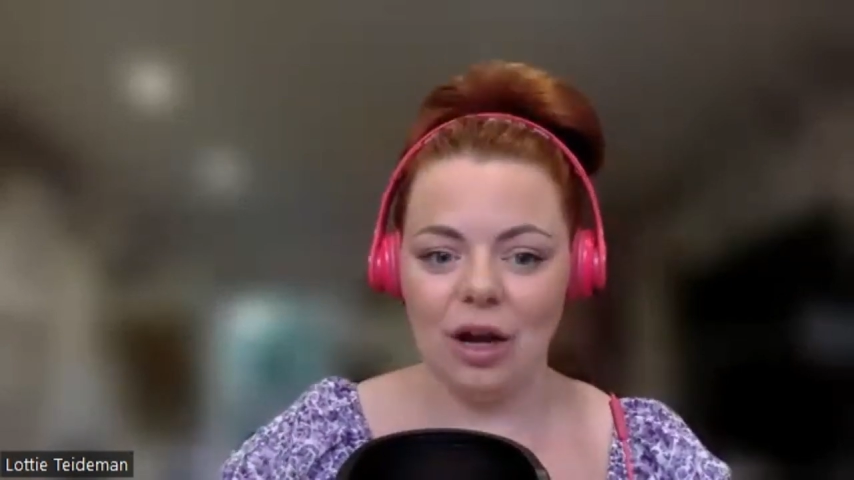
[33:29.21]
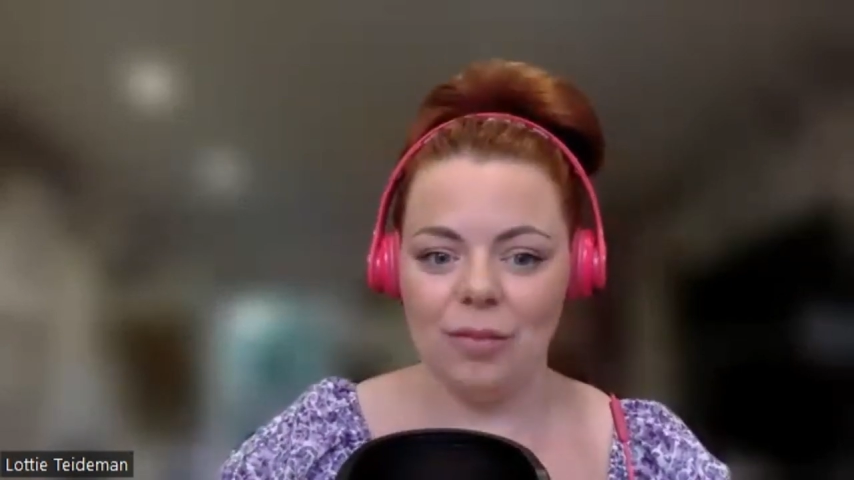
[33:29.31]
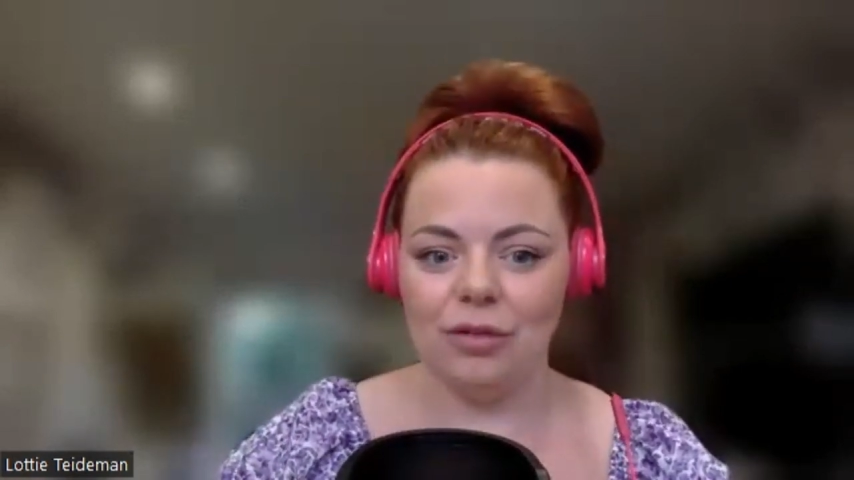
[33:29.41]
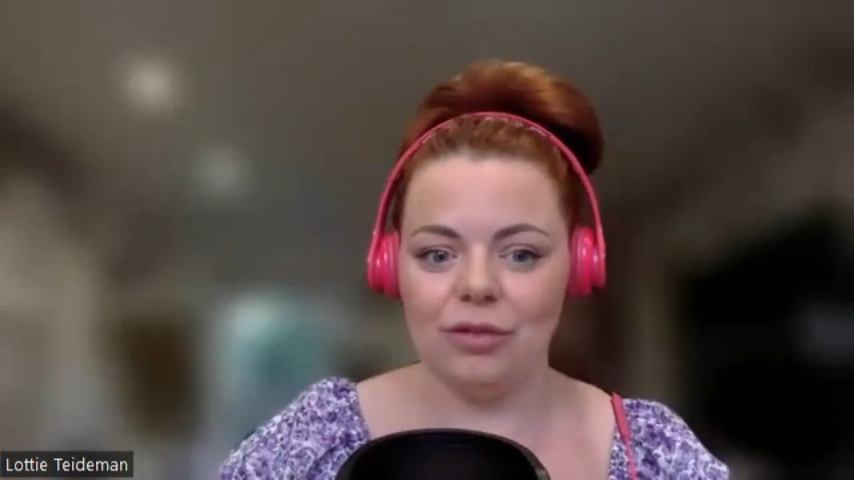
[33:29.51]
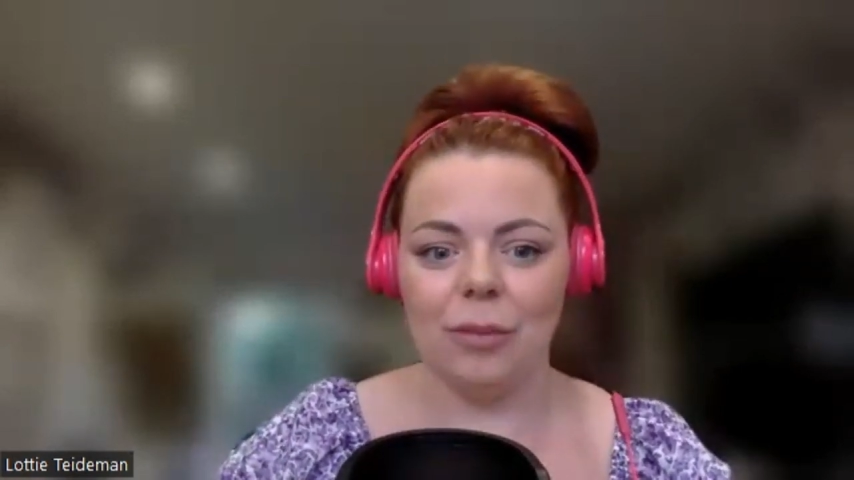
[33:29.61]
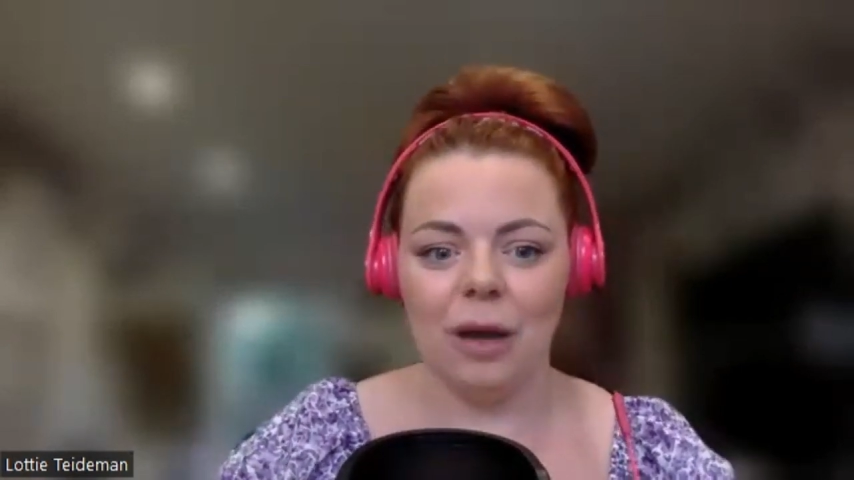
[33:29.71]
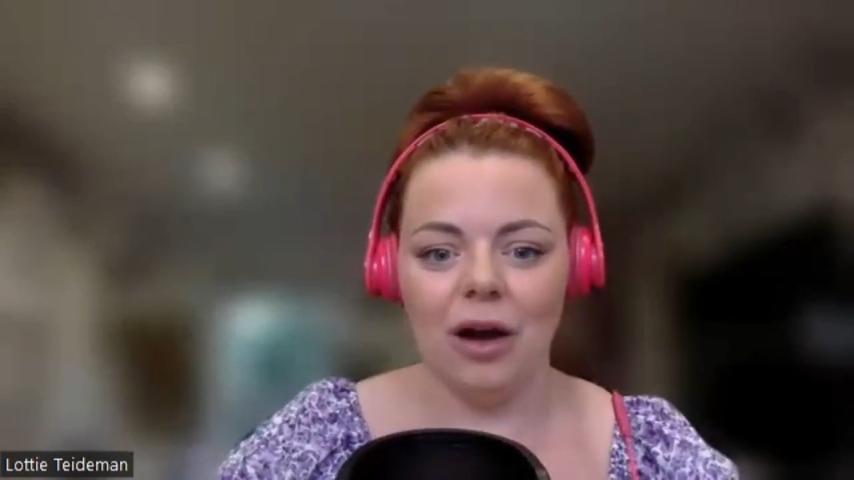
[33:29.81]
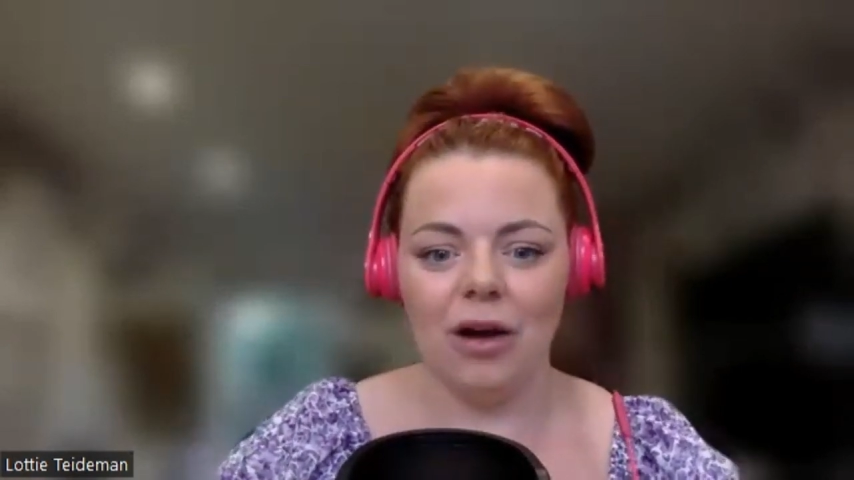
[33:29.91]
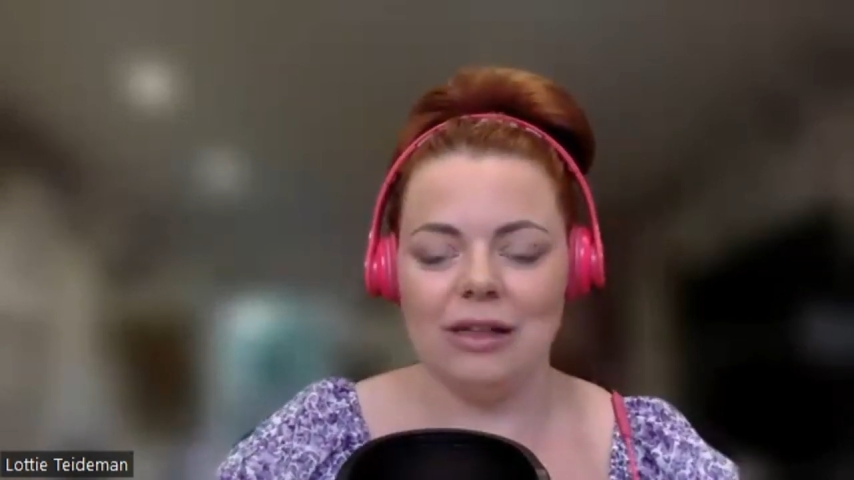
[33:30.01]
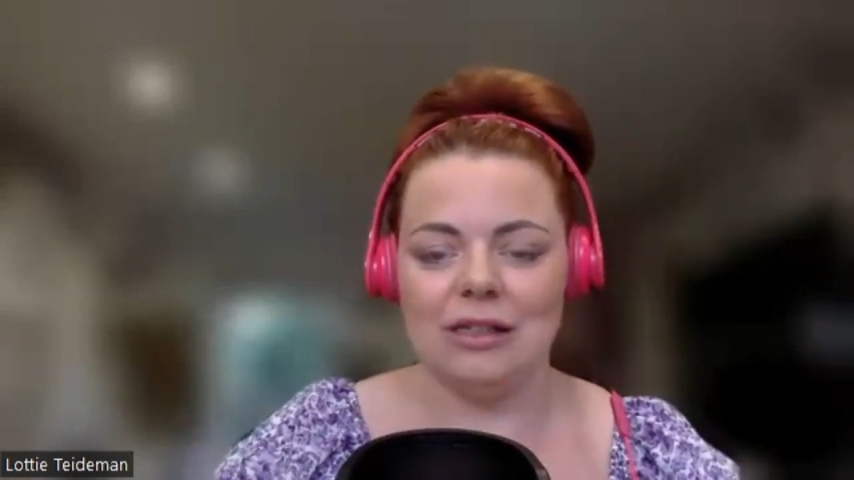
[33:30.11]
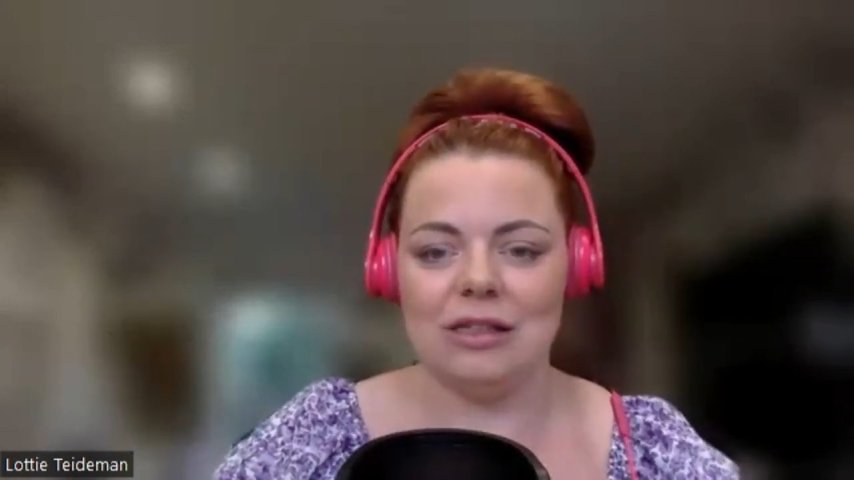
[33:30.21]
opened my eyes